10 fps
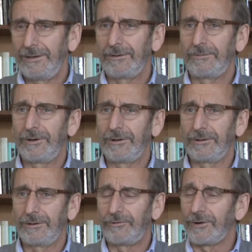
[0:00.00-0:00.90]
the
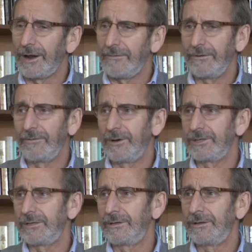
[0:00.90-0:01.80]
real driver
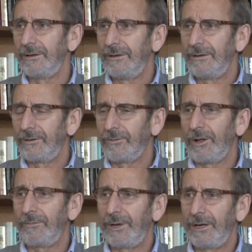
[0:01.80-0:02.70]
wasn't the
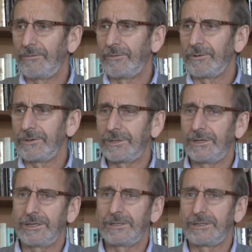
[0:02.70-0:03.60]
well-being of the person
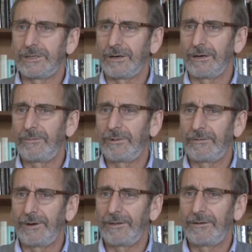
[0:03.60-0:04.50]
necessarily, but
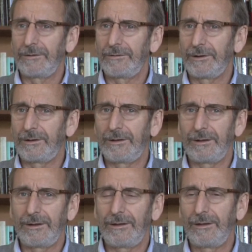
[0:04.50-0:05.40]
rather that
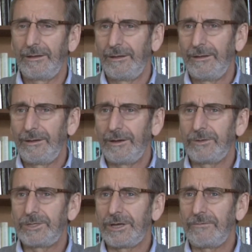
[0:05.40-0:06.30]
they
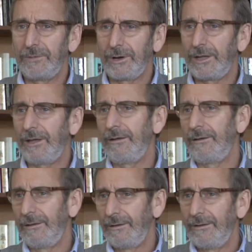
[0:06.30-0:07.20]
would save money
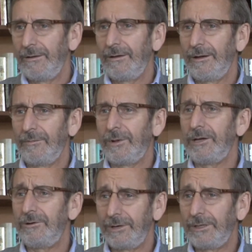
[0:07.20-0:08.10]
by
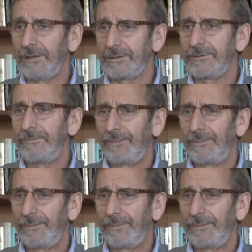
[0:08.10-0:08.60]
doing this.